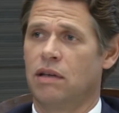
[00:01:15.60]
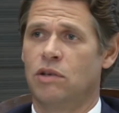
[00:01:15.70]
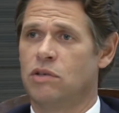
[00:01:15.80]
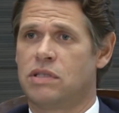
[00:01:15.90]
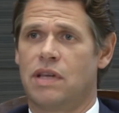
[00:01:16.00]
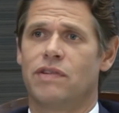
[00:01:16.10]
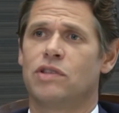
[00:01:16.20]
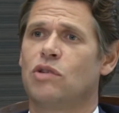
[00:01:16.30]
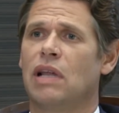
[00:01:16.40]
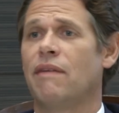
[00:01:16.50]
use
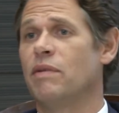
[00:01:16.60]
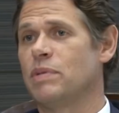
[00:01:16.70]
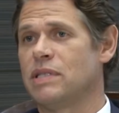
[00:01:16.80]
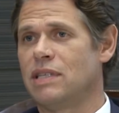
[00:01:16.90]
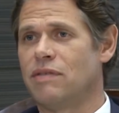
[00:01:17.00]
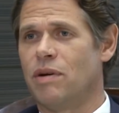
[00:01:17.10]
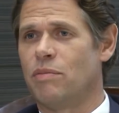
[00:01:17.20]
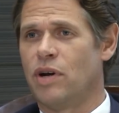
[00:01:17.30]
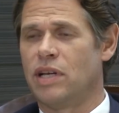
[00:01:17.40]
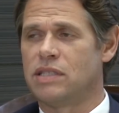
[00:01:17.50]
7 to 11% of our
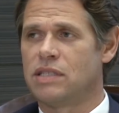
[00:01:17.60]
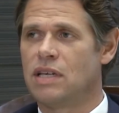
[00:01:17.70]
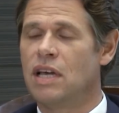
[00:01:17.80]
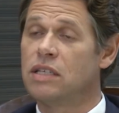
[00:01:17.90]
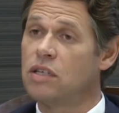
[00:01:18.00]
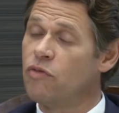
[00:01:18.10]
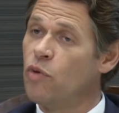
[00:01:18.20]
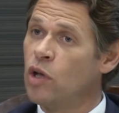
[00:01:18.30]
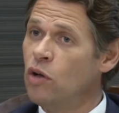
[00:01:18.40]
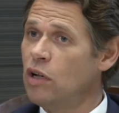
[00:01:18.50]
brains. So if
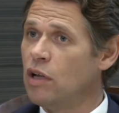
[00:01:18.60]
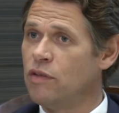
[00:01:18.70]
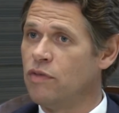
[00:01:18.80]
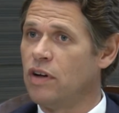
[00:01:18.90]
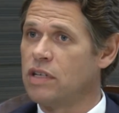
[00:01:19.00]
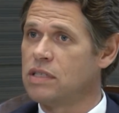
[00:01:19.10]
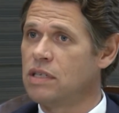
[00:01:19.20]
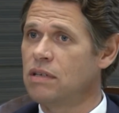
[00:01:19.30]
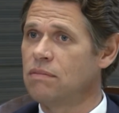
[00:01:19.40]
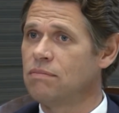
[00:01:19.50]
we could learn
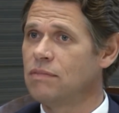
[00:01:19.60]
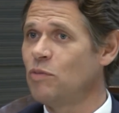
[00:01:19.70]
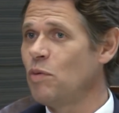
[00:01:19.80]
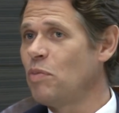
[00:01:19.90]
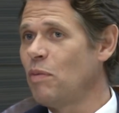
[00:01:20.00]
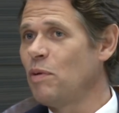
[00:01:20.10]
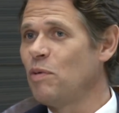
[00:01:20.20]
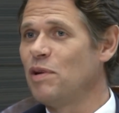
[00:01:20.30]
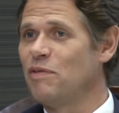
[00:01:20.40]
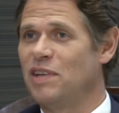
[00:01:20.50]
faster, we probably
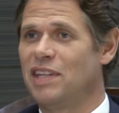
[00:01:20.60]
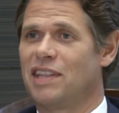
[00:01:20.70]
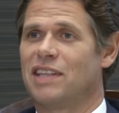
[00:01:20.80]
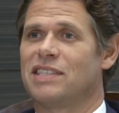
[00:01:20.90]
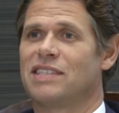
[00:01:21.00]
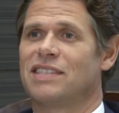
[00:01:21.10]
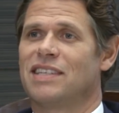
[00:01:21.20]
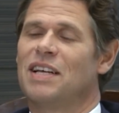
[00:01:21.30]
wouldn't have needed this.